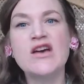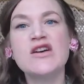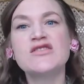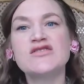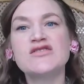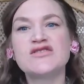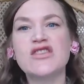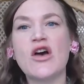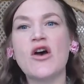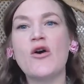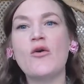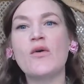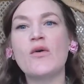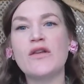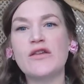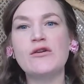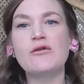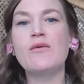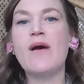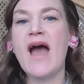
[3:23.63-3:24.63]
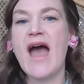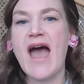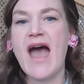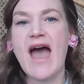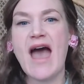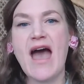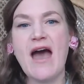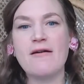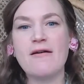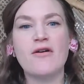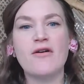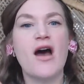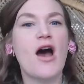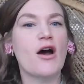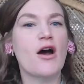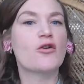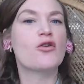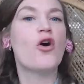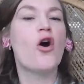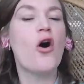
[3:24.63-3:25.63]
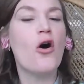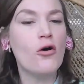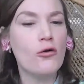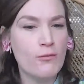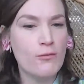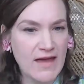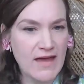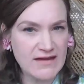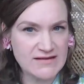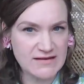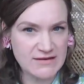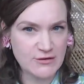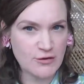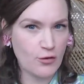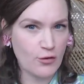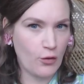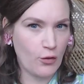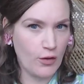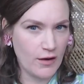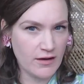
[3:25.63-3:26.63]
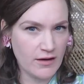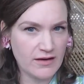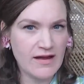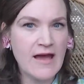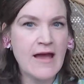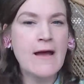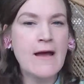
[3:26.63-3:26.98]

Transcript: So you have a colmated cork.